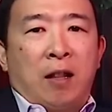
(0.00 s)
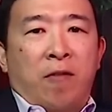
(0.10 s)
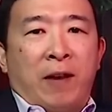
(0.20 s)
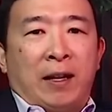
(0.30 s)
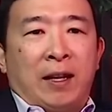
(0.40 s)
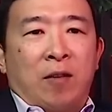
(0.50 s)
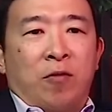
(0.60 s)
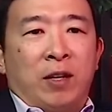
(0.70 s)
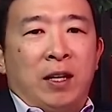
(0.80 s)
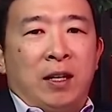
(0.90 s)
the fact that
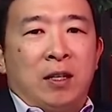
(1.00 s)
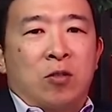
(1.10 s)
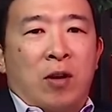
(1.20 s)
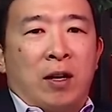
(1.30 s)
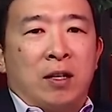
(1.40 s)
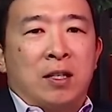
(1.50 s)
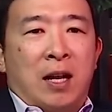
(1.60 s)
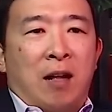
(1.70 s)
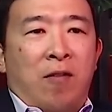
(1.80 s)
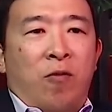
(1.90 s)
Reid is trying to
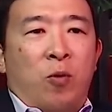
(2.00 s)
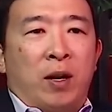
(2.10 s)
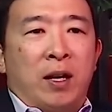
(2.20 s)
solve what